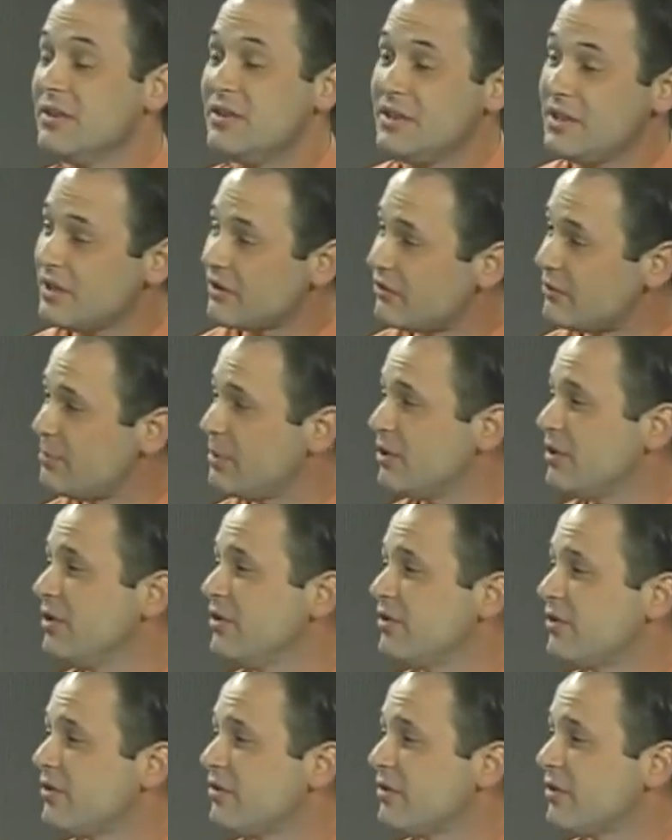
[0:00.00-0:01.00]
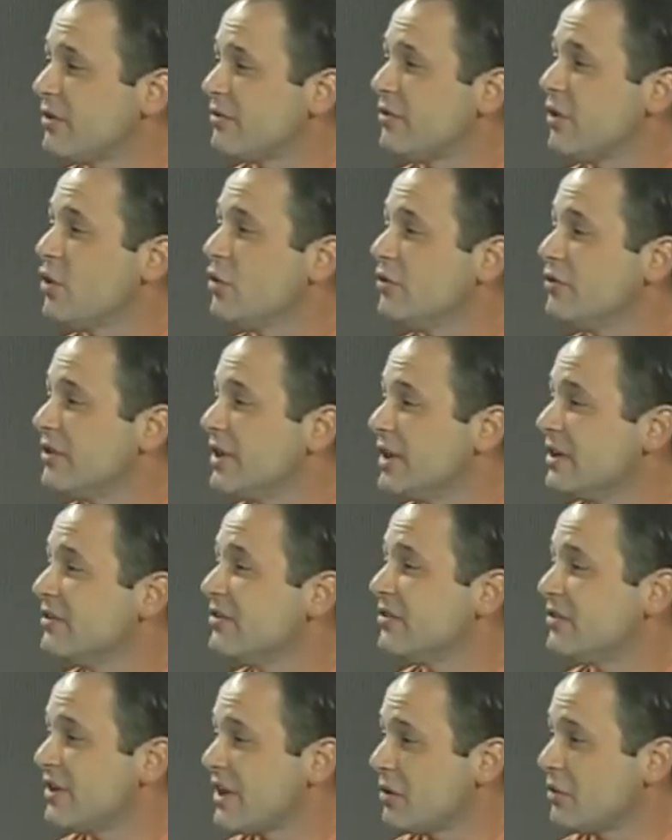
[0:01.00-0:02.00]
the experiences of those that
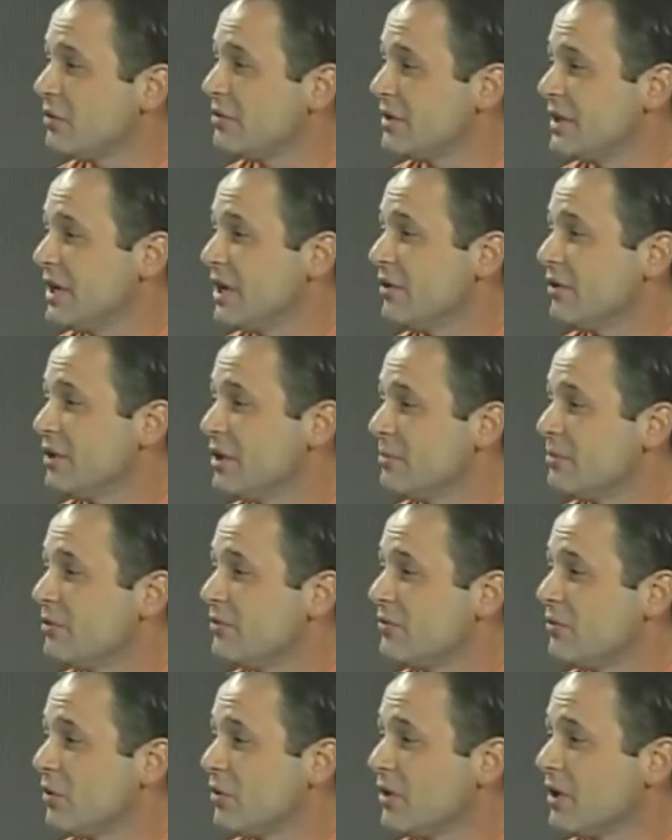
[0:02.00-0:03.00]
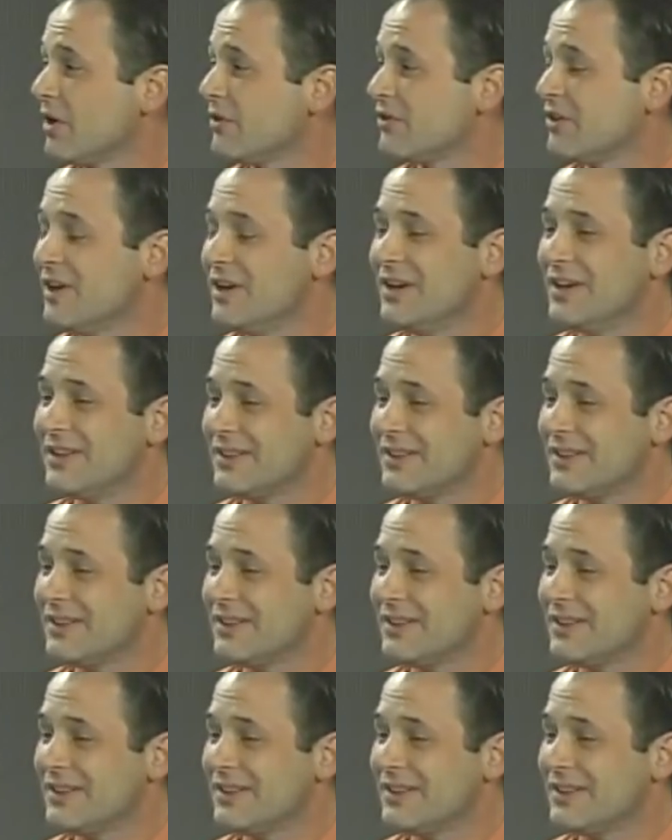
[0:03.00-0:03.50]
had settled the area before us,